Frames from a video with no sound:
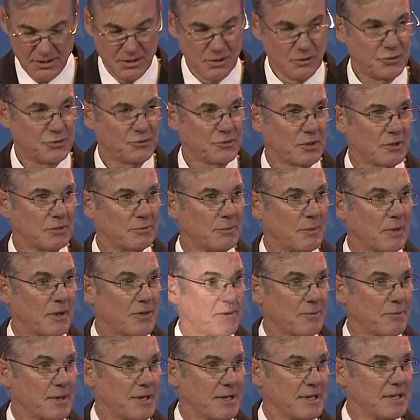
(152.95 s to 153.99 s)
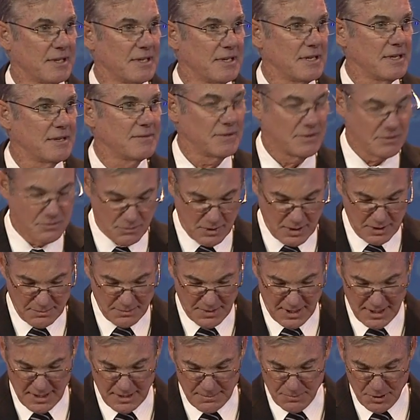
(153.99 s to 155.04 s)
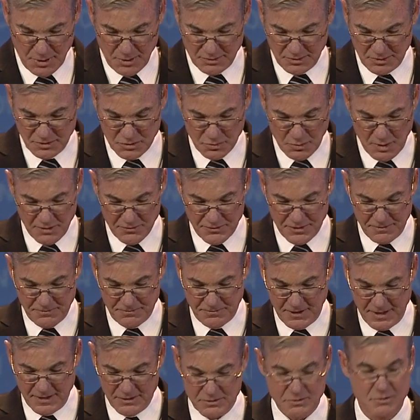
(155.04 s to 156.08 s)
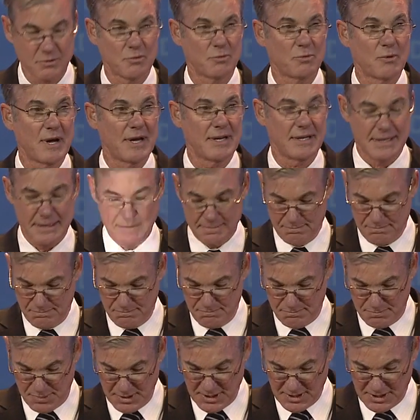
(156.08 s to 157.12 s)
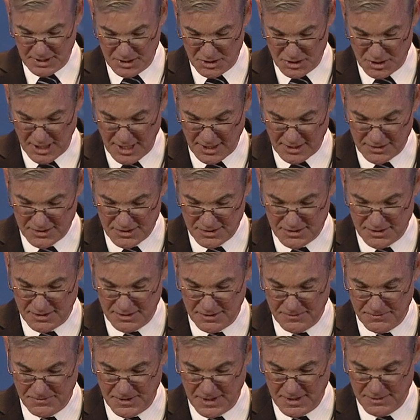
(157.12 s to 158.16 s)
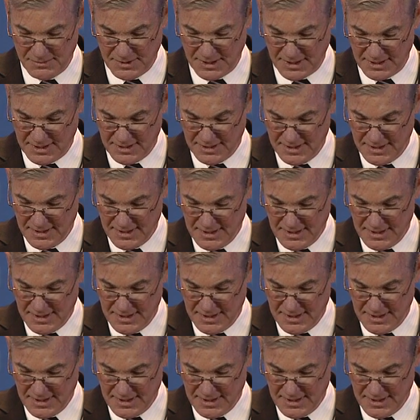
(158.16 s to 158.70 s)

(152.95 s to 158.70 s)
You stood with me even when my opponent's wealthy friends were writing big checks to defeat me.